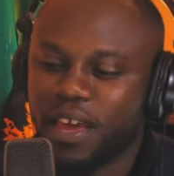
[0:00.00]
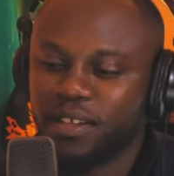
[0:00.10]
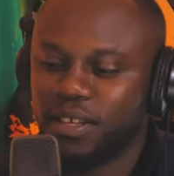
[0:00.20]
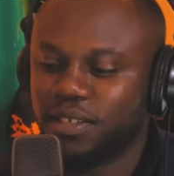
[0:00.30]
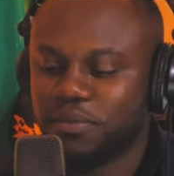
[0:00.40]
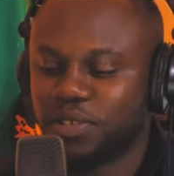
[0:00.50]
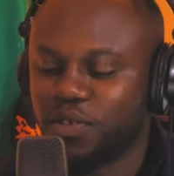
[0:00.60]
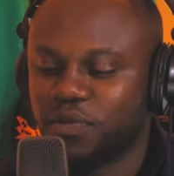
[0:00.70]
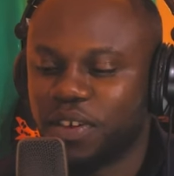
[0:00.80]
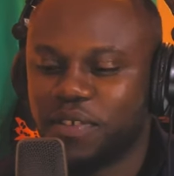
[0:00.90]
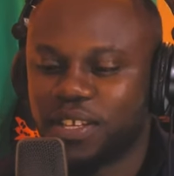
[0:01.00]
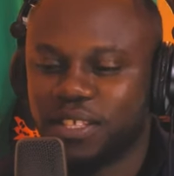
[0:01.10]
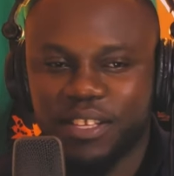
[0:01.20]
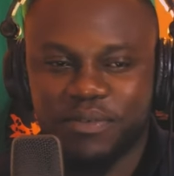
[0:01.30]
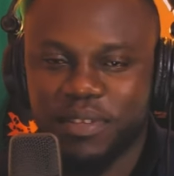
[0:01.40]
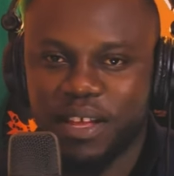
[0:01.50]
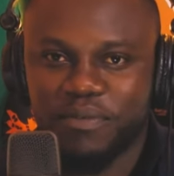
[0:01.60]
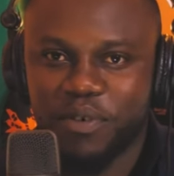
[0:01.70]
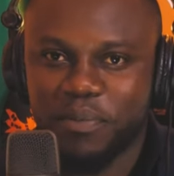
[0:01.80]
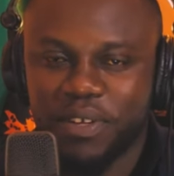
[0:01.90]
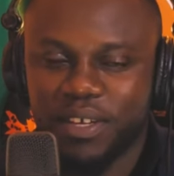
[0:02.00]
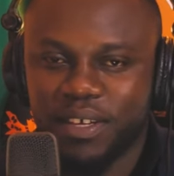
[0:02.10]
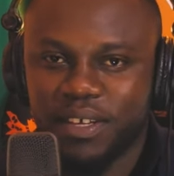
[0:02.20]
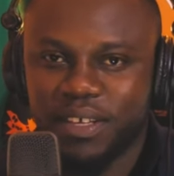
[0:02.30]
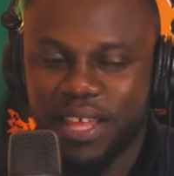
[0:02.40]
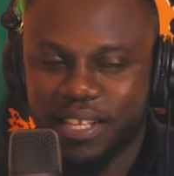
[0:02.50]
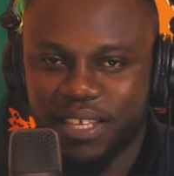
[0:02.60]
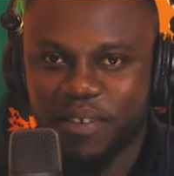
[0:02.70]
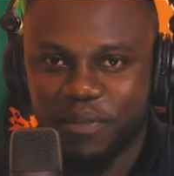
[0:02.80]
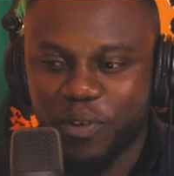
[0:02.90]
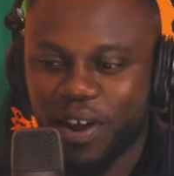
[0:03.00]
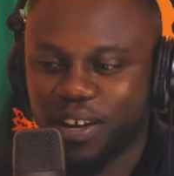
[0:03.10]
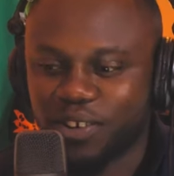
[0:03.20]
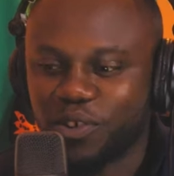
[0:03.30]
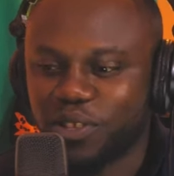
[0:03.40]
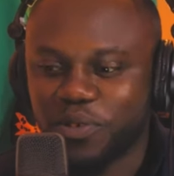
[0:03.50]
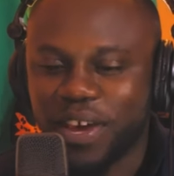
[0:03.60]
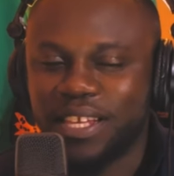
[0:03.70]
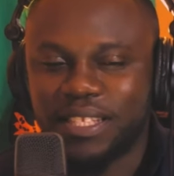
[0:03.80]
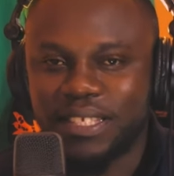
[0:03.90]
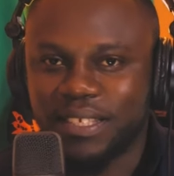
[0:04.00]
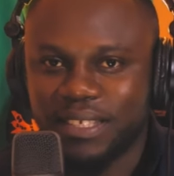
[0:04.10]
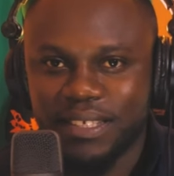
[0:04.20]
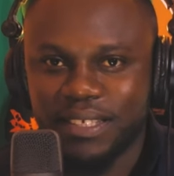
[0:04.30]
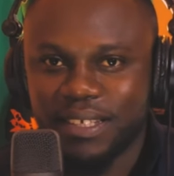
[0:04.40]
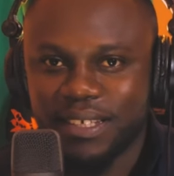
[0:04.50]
HH himself gave us that formula that everyone knows where it is.